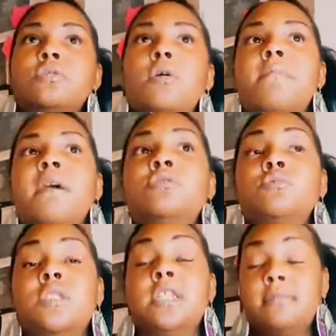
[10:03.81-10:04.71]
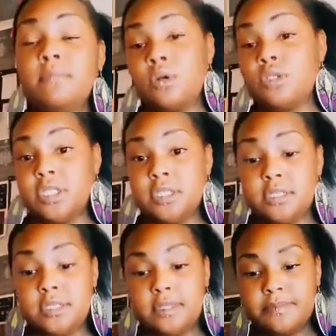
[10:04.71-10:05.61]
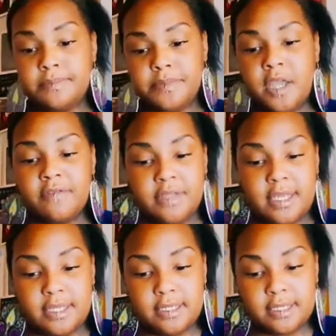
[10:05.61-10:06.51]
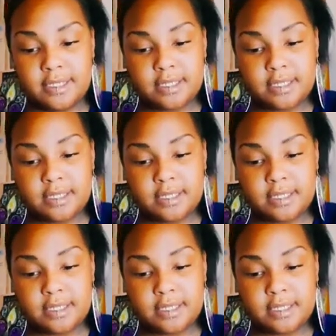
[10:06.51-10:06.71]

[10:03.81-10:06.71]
so much with the emotions of things.